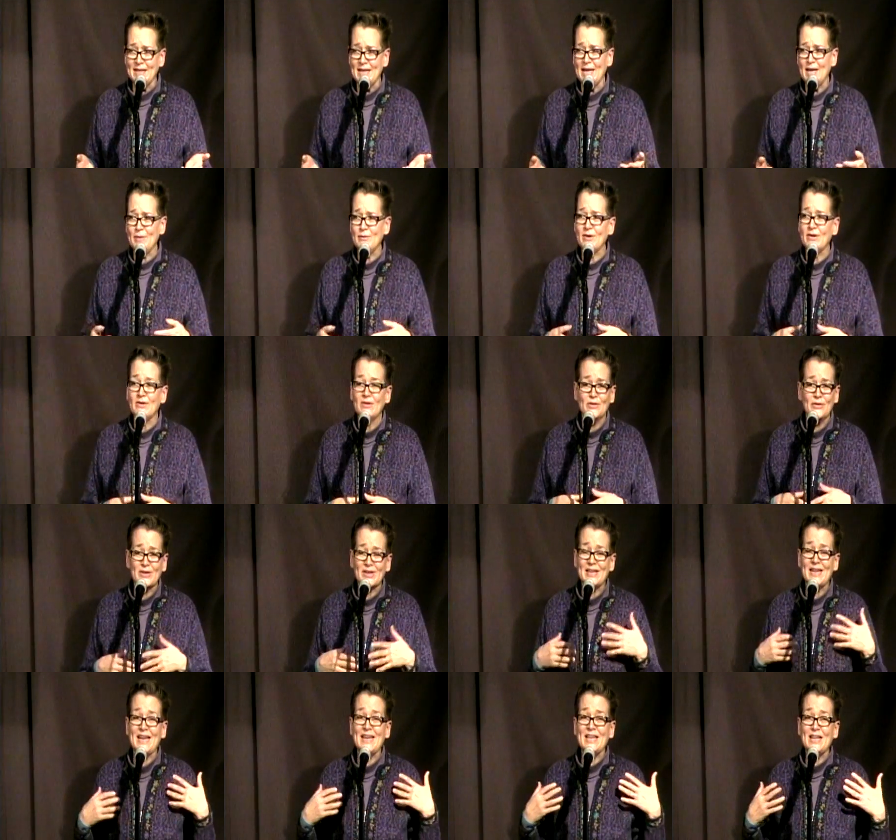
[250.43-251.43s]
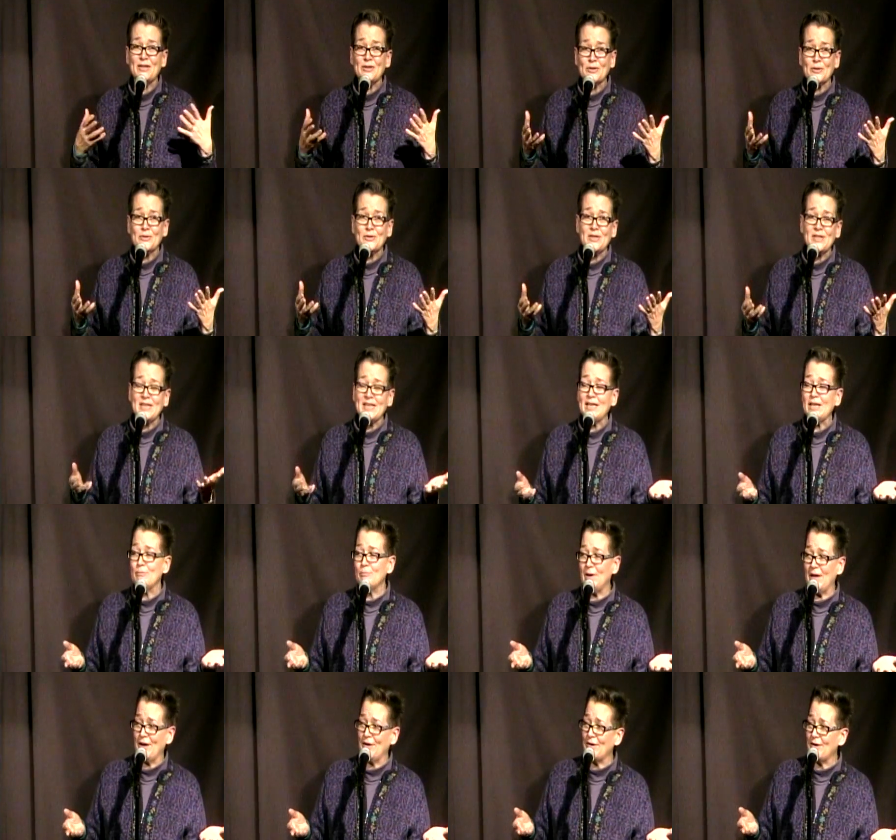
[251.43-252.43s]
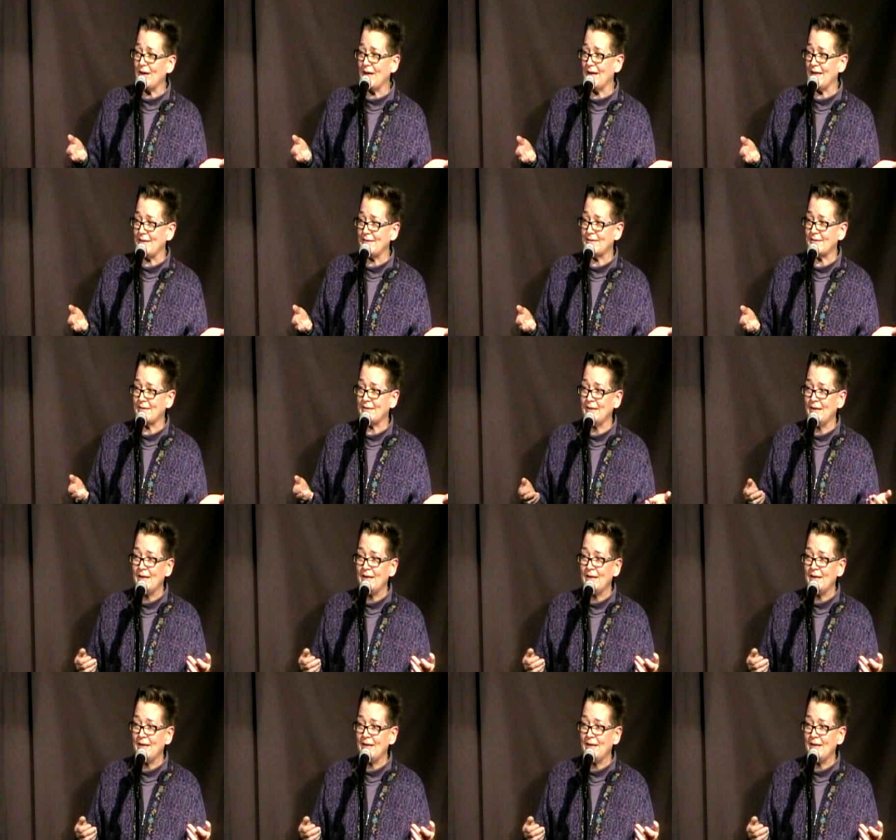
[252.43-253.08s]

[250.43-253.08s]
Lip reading: They were looking at eternity in paradise.